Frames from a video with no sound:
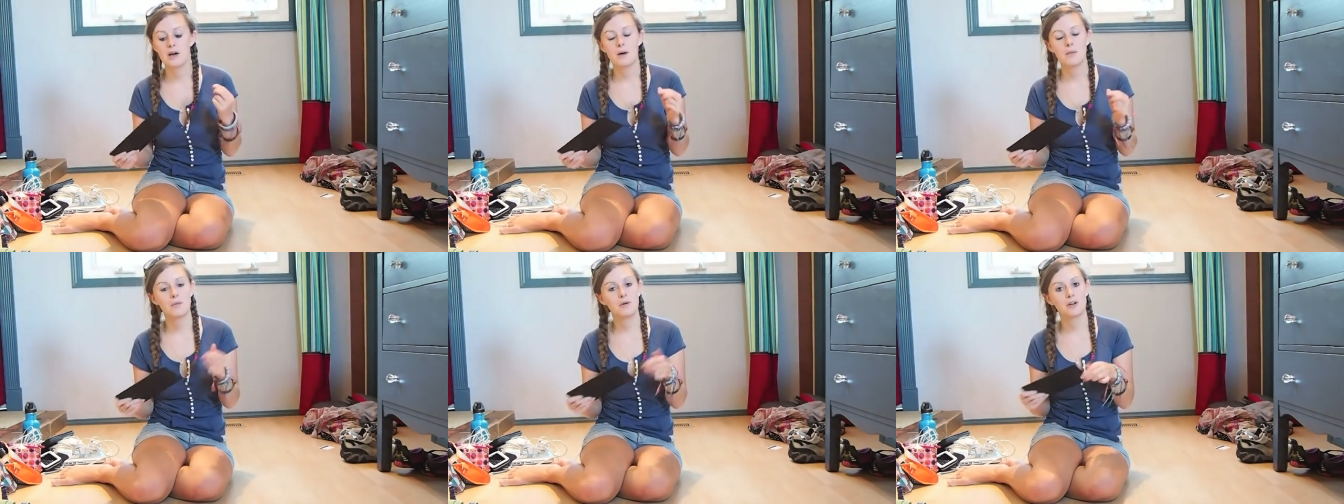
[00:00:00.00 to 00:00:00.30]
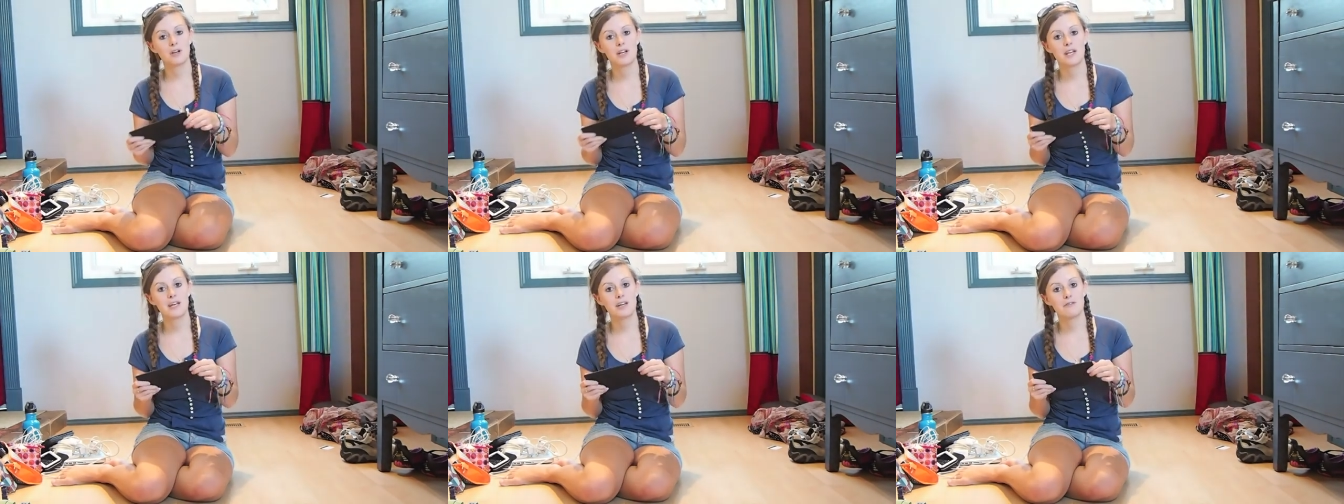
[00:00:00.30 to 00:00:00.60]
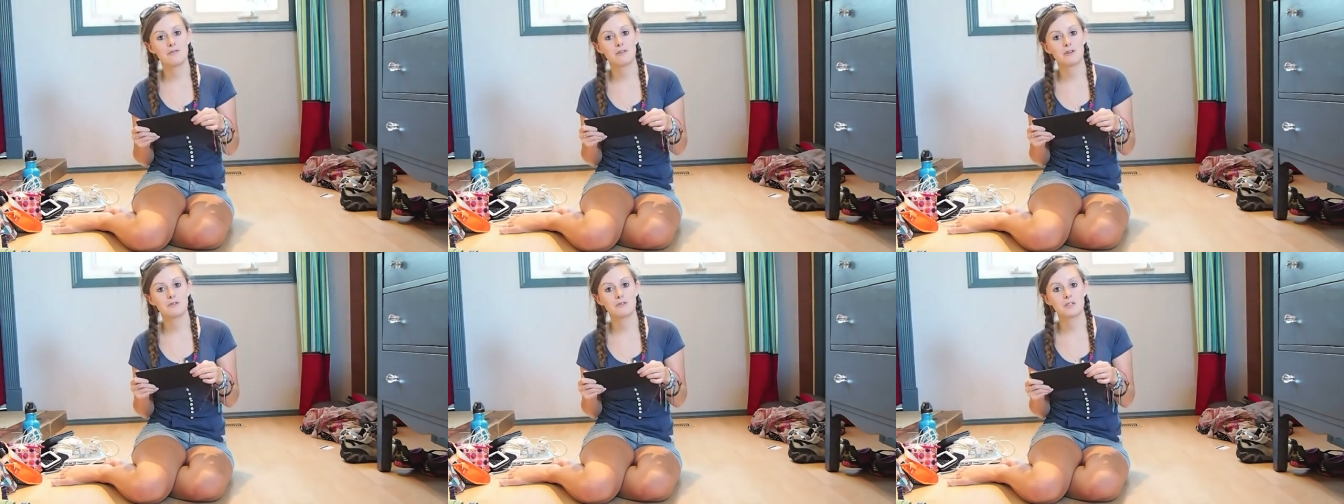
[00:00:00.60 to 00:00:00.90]
put an
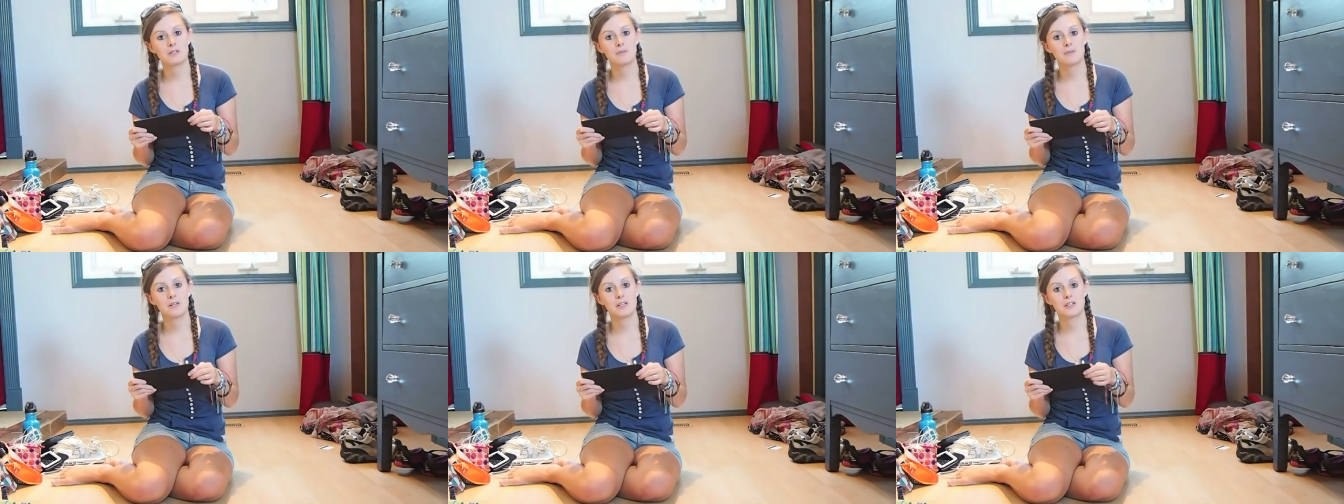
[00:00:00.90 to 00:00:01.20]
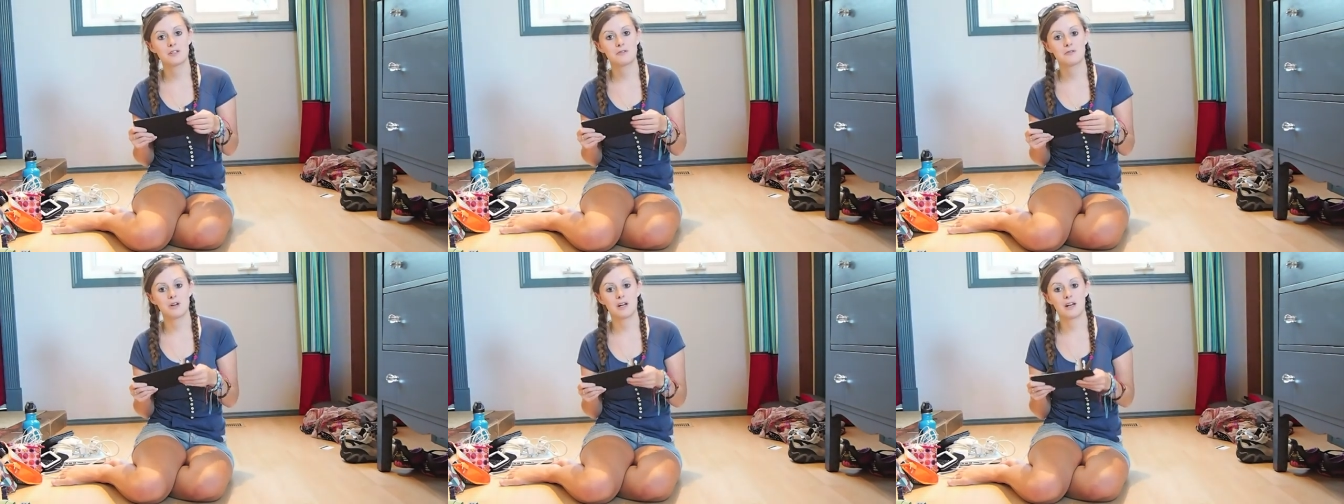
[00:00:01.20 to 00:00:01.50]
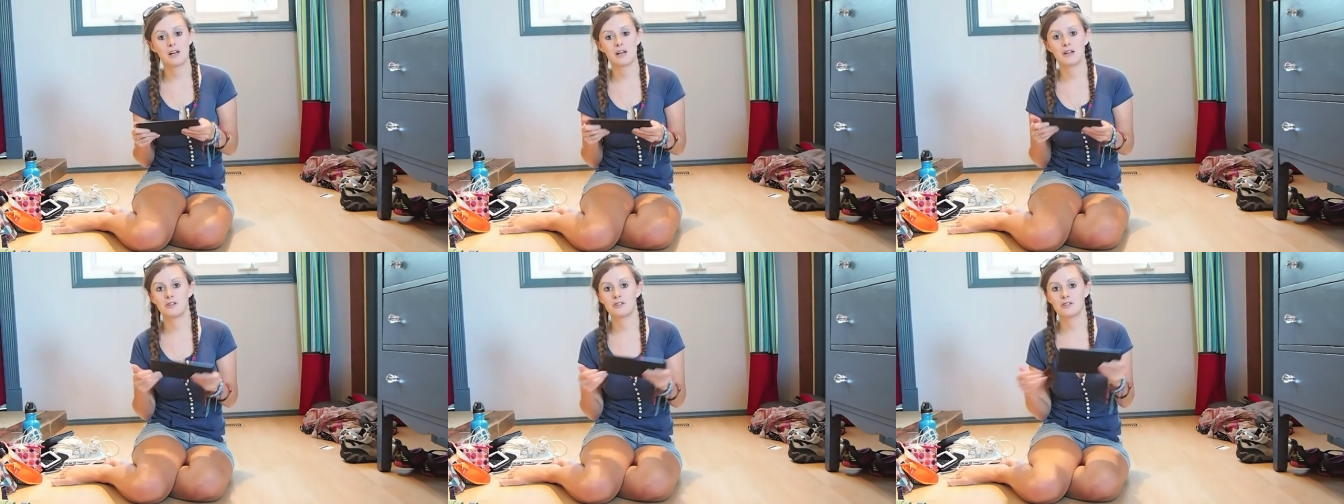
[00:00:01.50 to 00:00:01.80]
earphone splitter
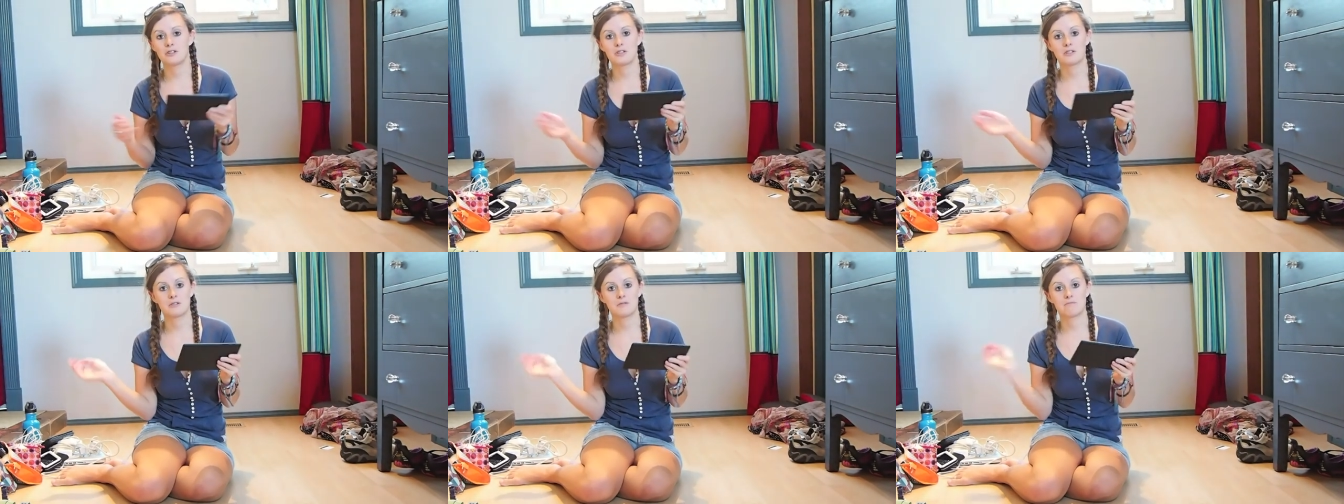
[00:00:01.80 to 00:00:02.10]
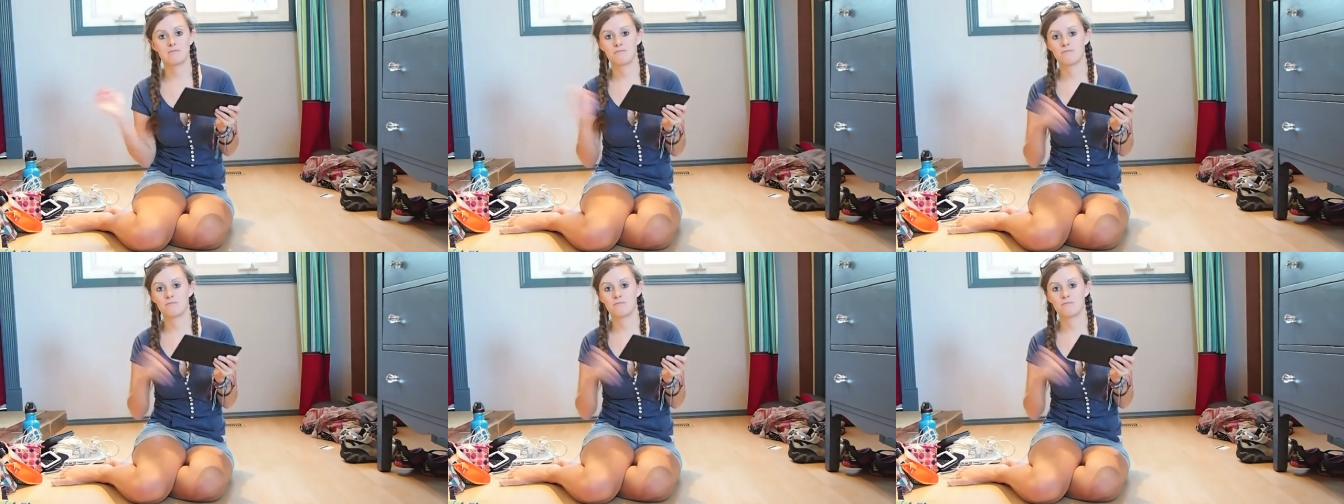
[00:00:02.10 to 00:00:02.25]
in and just